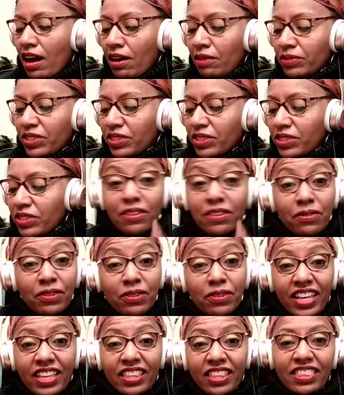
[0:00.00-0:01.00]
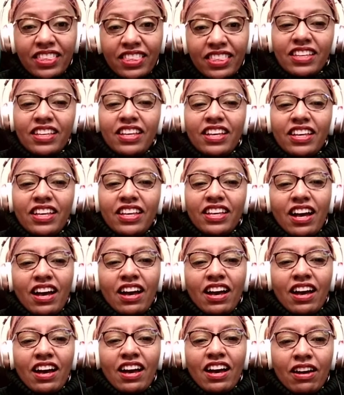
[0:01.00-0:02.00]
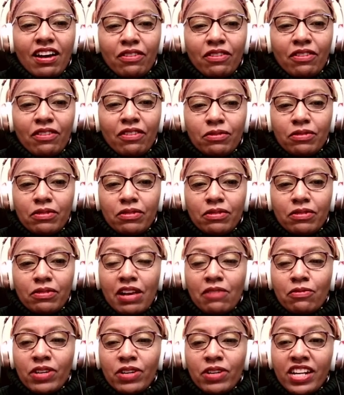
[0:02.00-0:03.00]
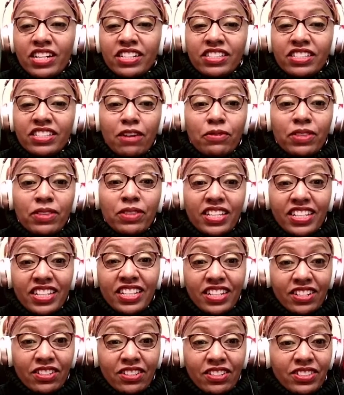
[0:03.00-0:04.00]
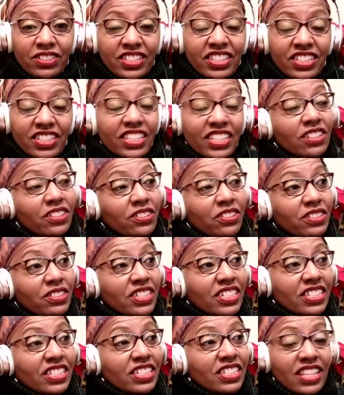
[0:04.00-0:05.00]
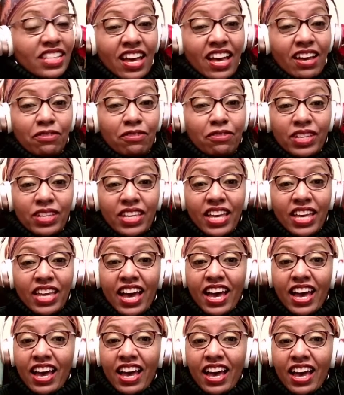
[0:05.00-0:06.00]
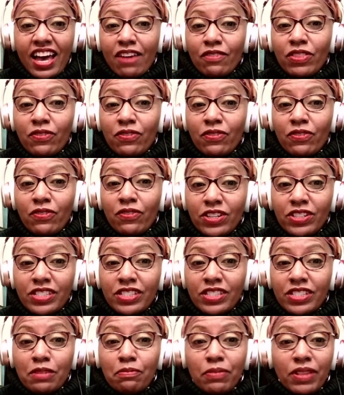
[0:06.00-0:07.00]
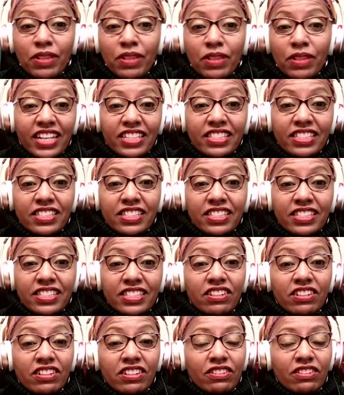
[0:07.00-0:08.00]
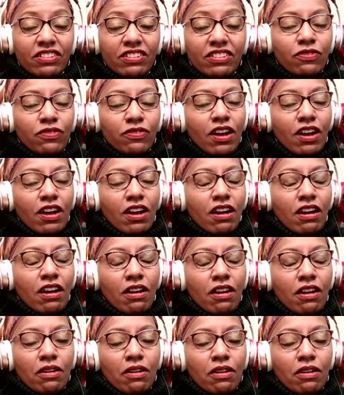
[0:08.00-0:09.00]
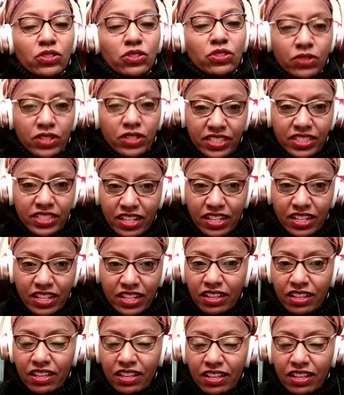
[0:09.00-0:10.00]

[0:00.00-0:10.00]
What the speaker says: Starting with, we're going to start with the good news. The good news is that we have the first Black senator from Georgia.